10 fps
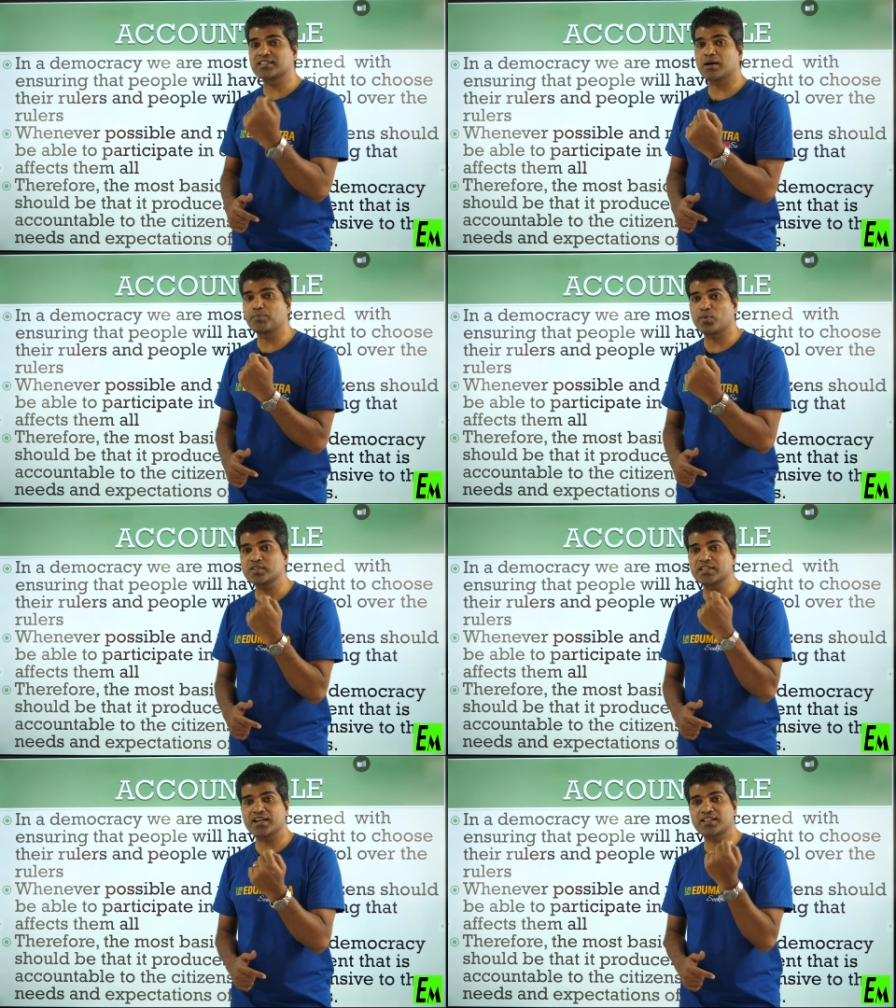
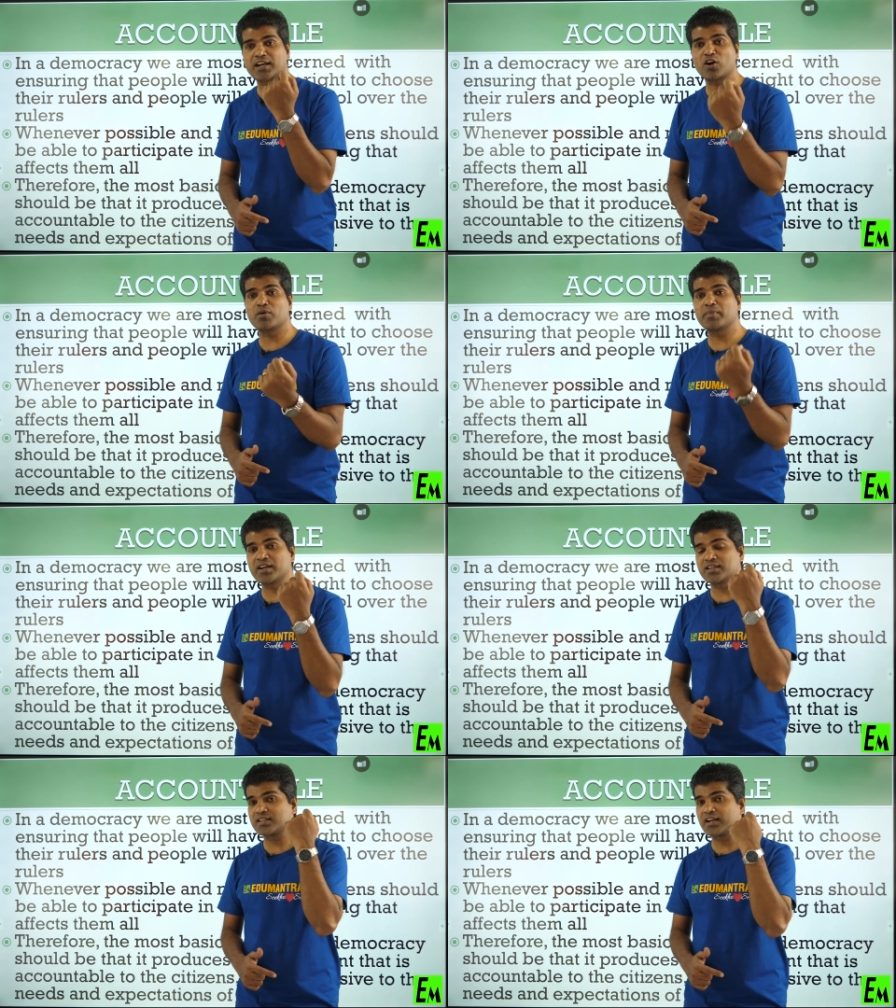Suppose that the
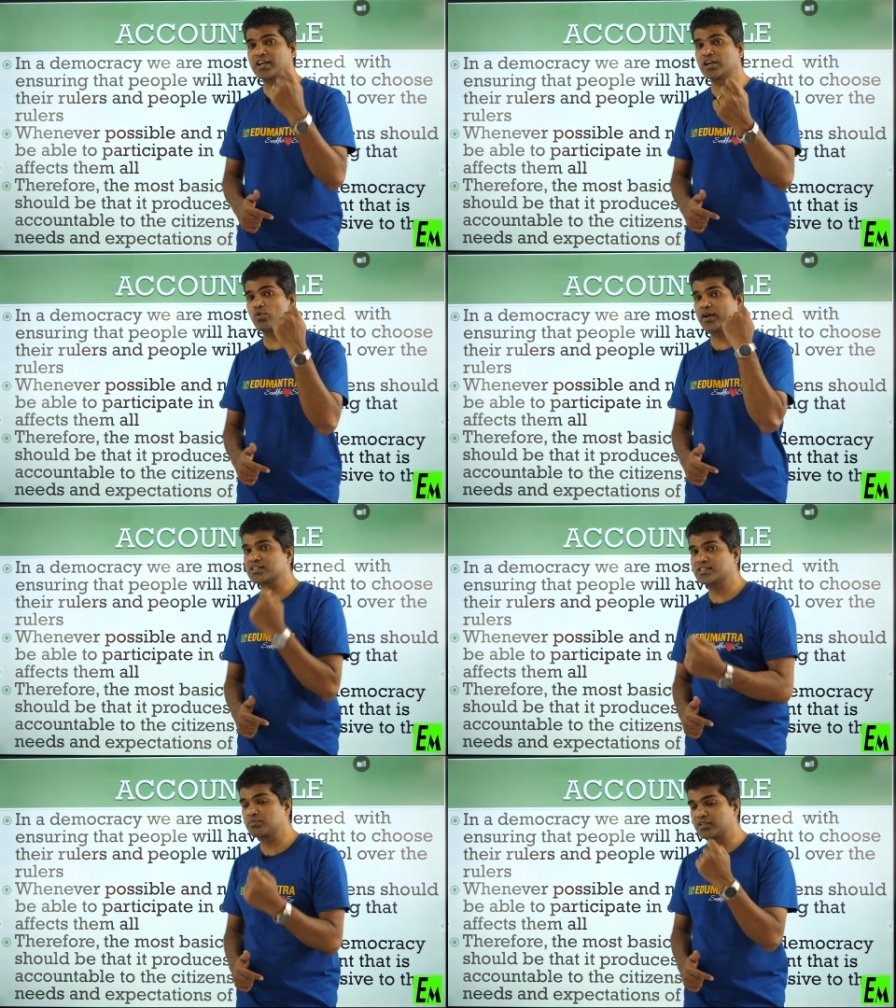government is ready to
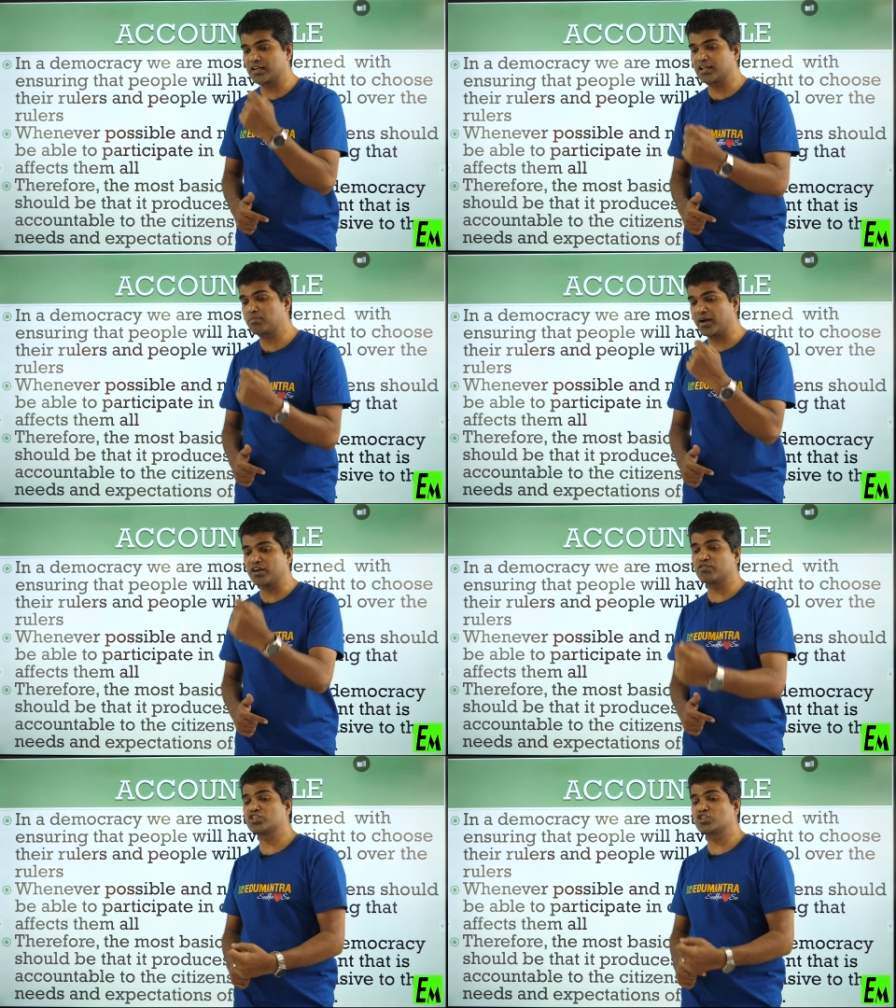accept the
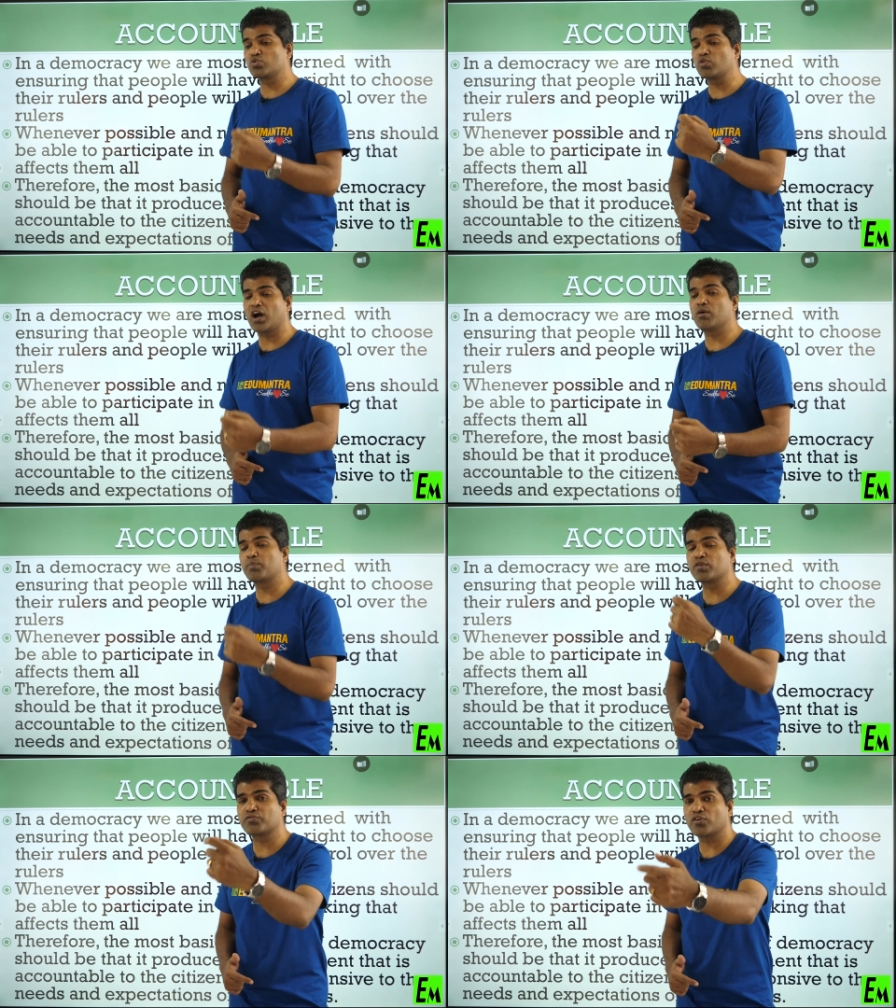demand which you have
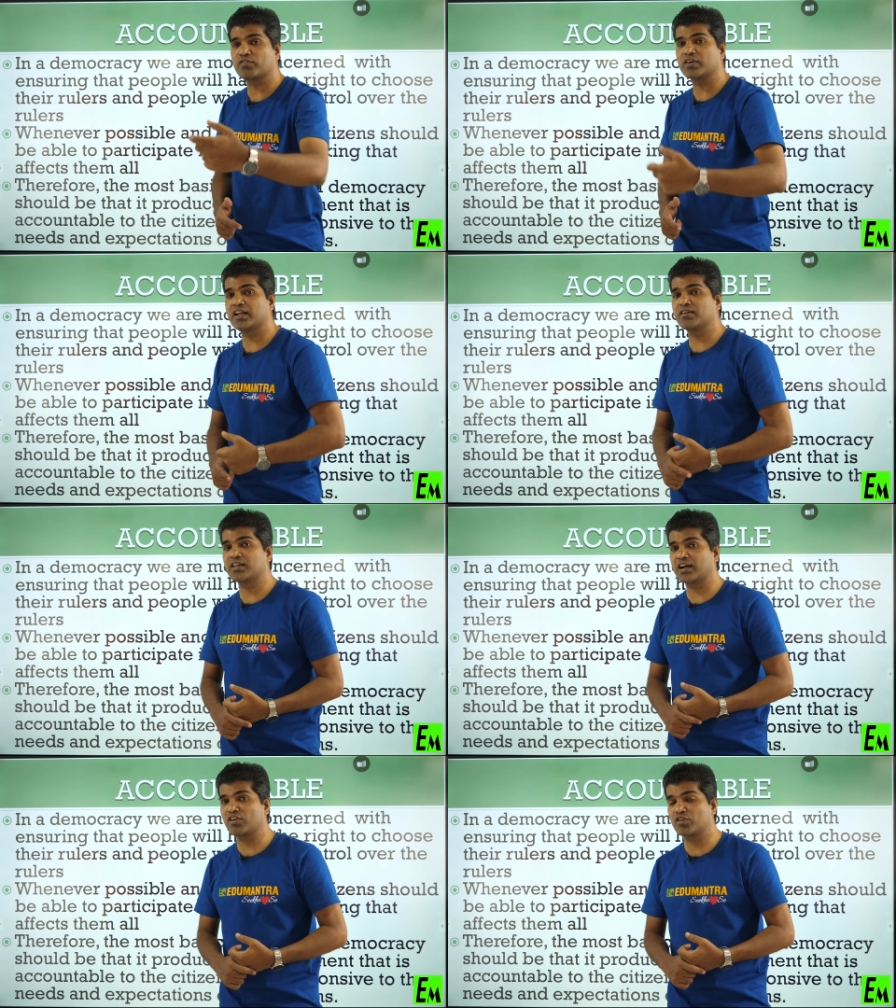put forward in
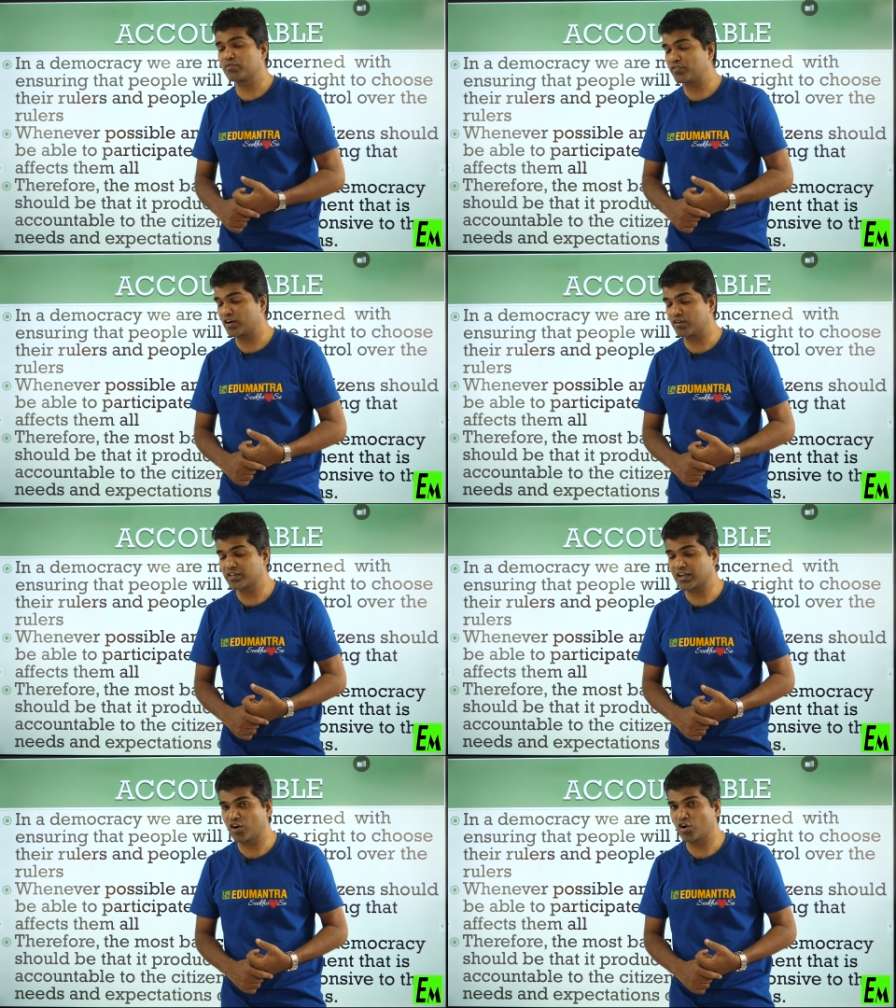front of
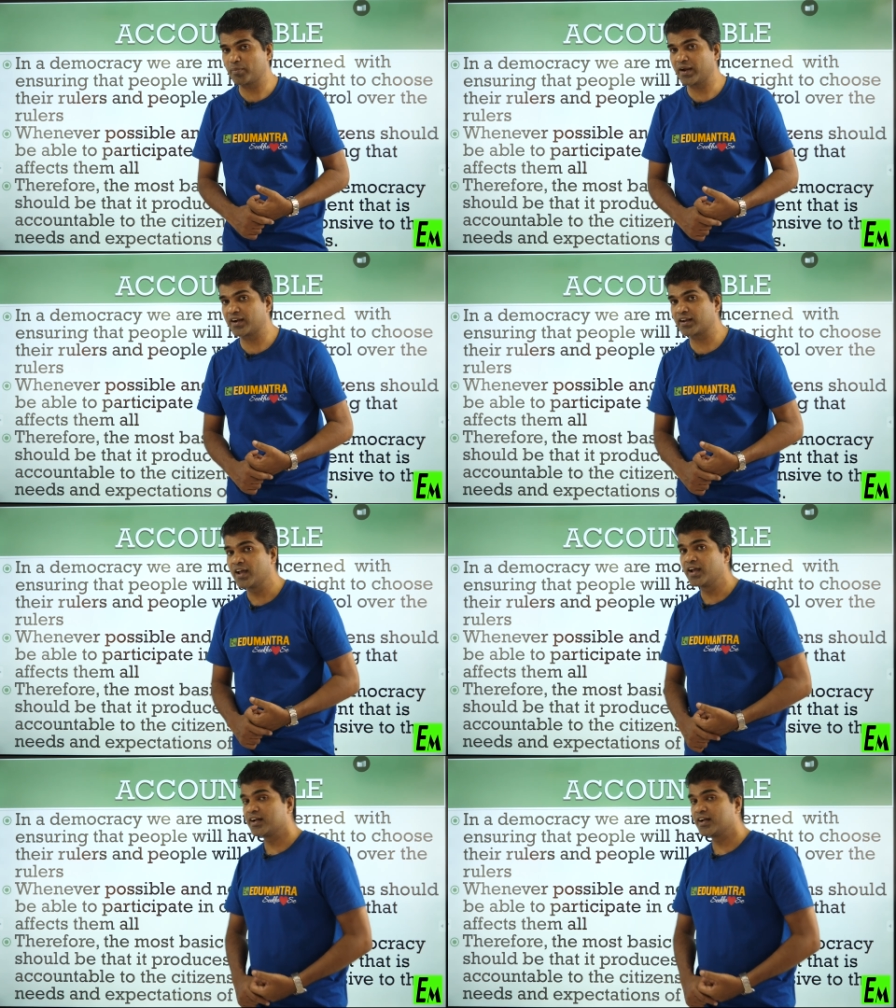the government.